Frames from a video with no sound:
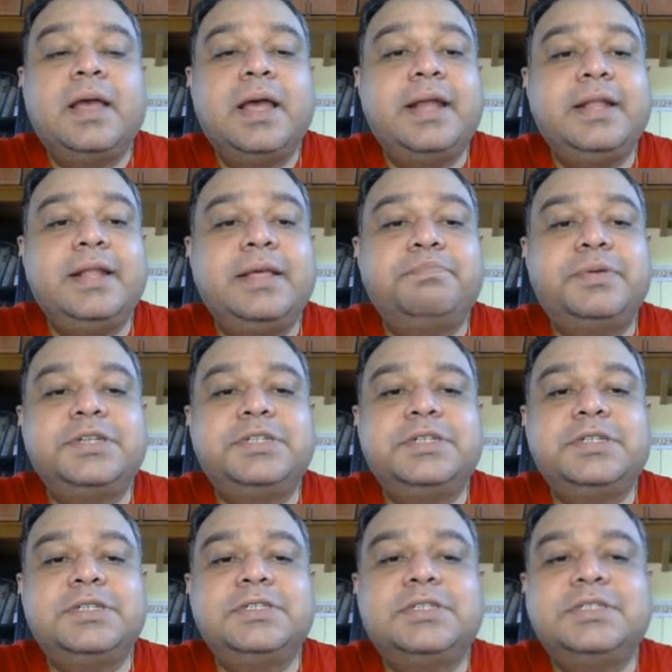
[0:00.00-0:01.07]
And
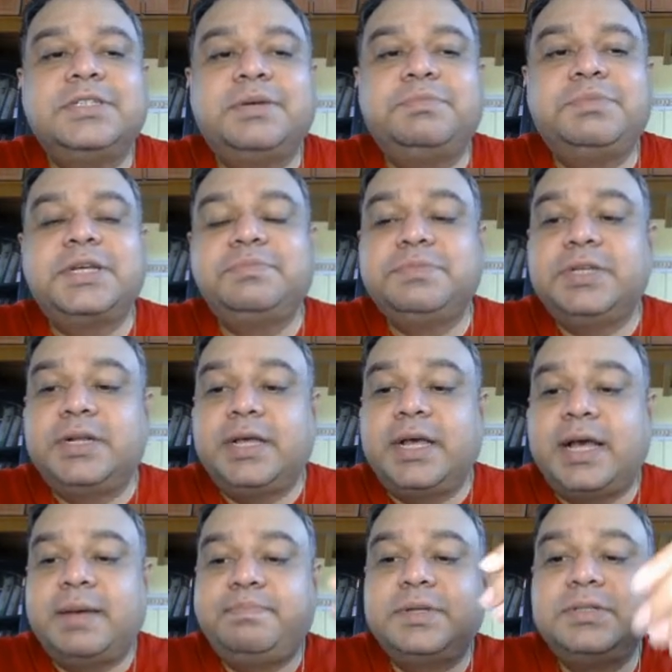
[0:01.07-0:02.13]
impressions is, sometimes it
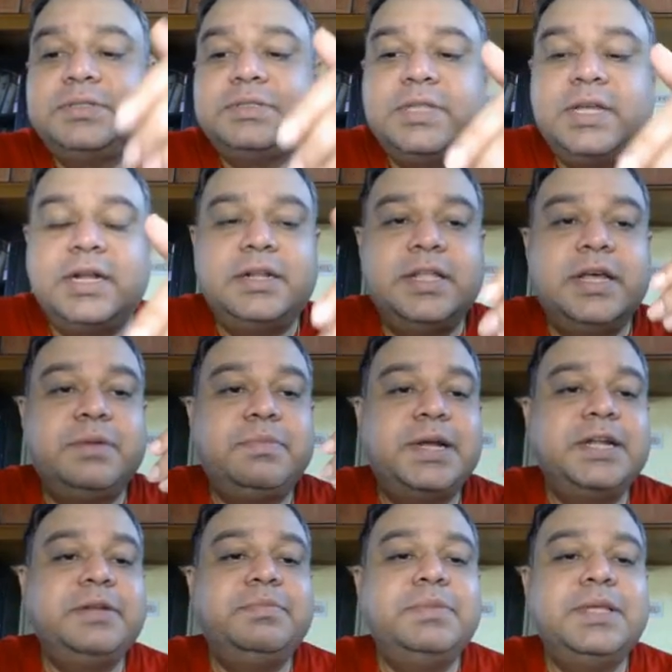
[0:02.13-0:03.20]
happens that there
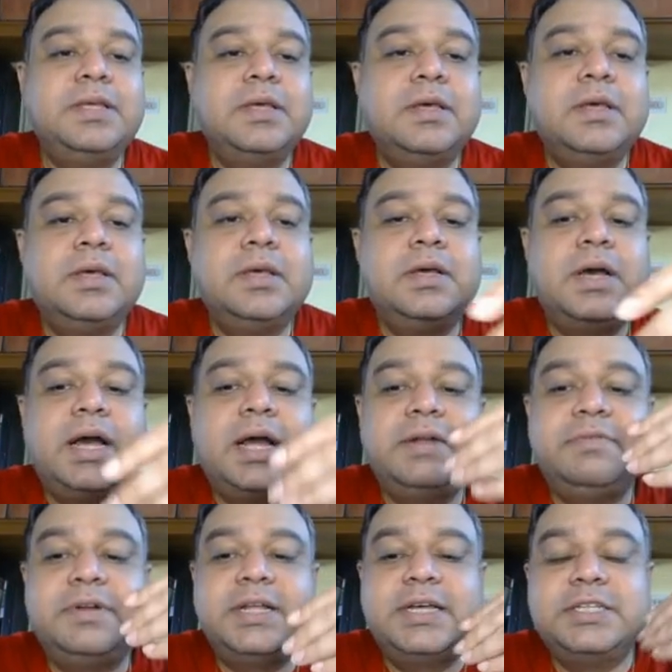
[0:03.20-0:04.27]
might be
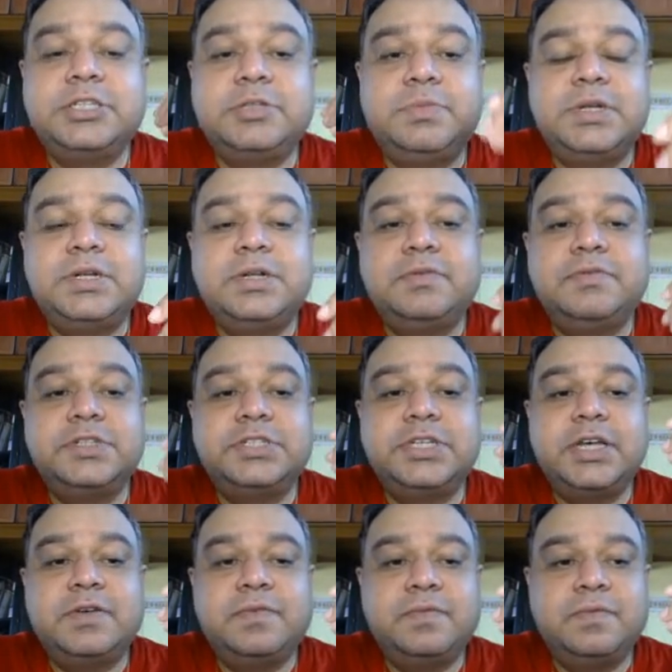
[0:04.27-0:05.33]
advertisement which
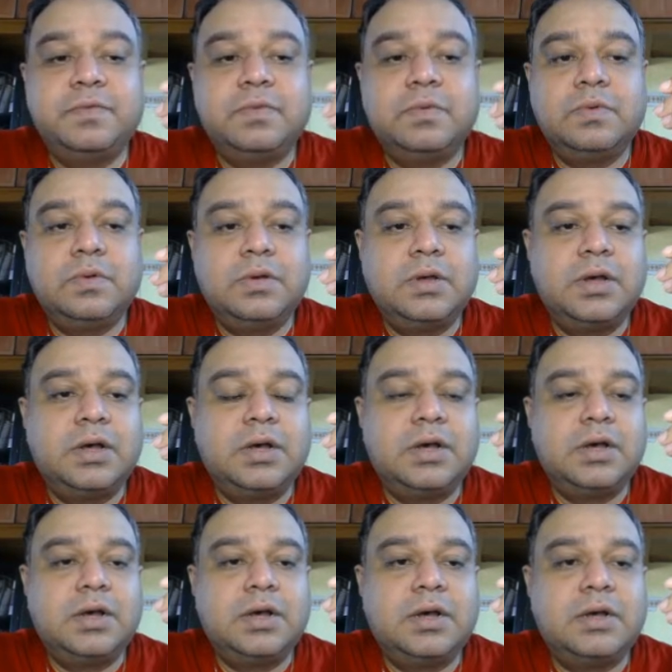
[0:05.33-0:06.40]
have
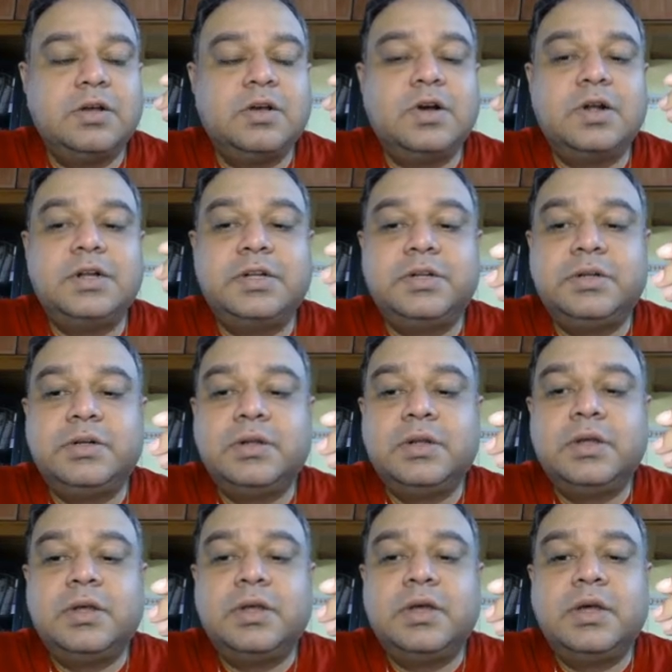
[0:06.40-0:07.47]
got
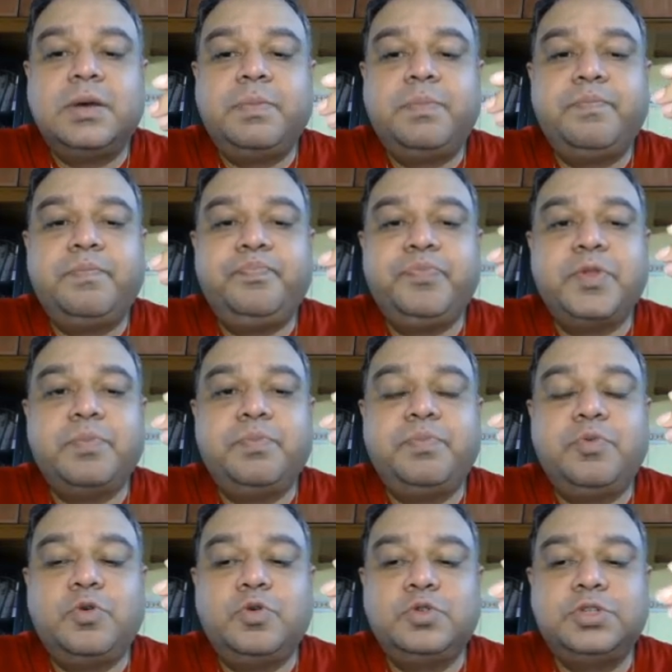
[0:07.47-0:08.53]

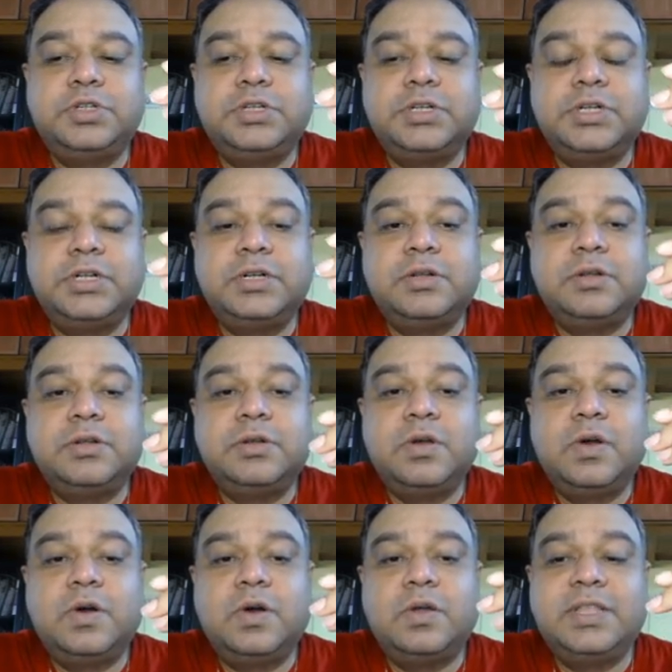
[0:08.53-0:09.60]
posted
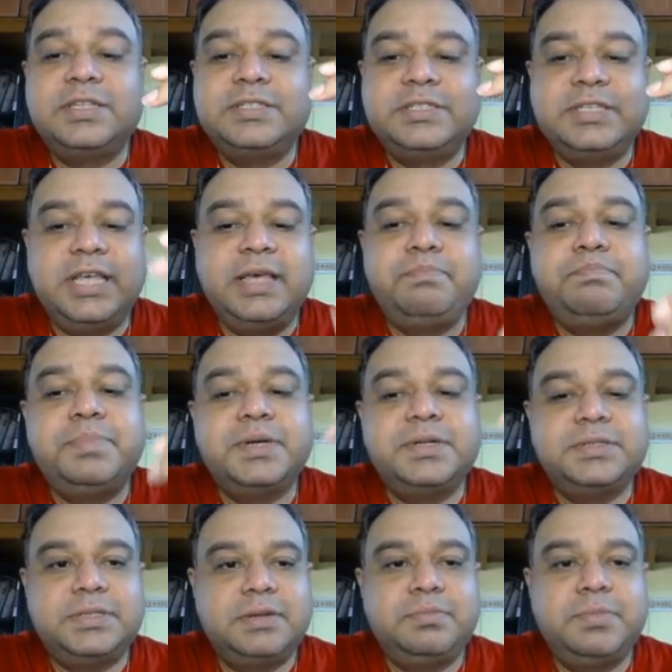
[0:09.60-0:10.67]
on the same
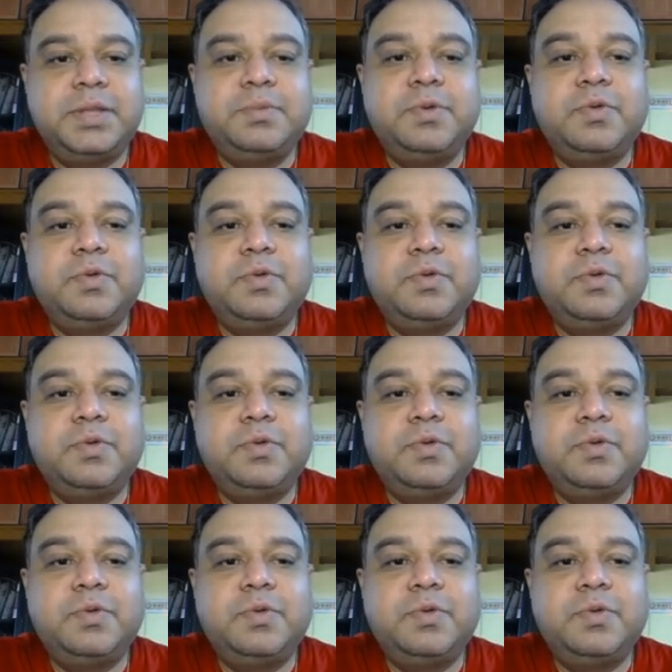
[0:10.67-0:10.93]
person maybe